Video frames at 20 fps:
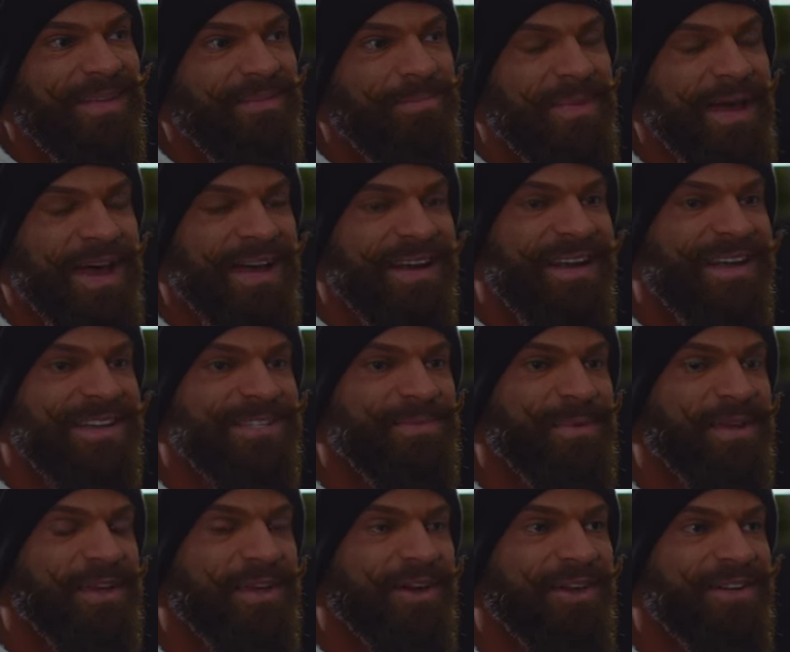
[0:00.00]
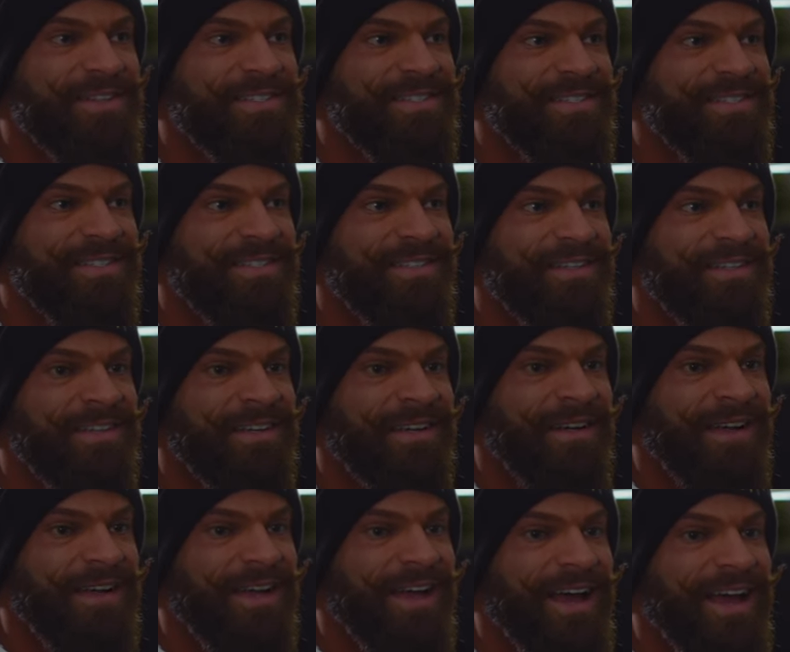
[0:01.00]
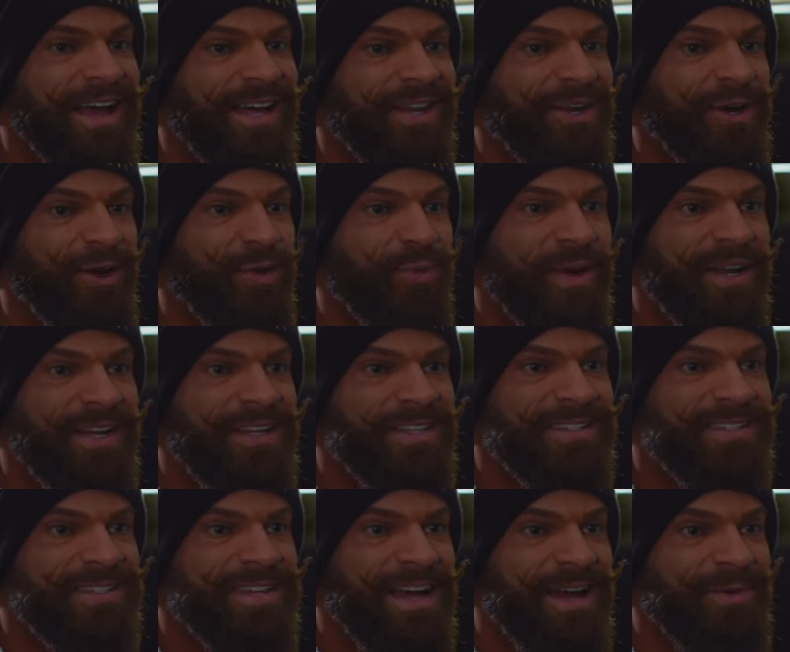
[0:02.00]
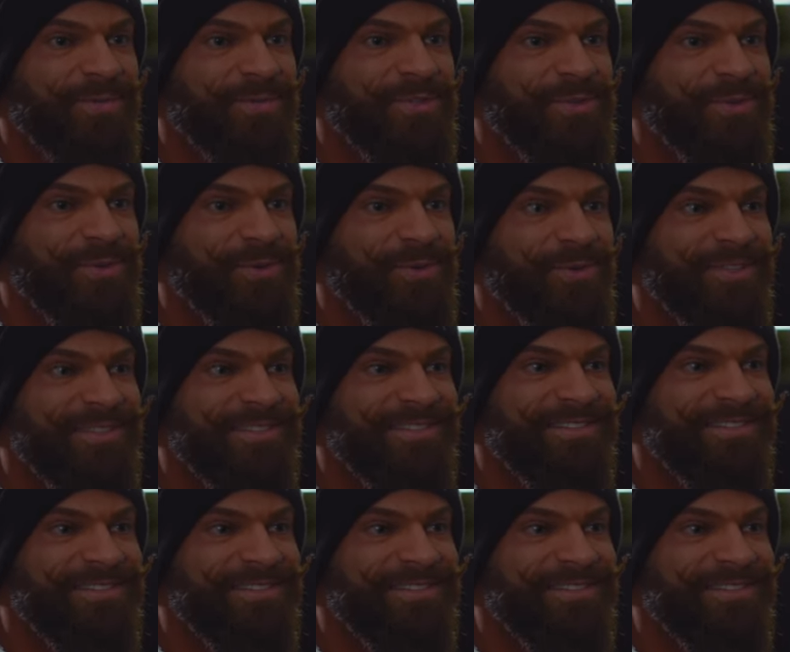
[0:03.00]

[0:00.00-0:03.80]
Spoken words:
Badass because I know when it's time to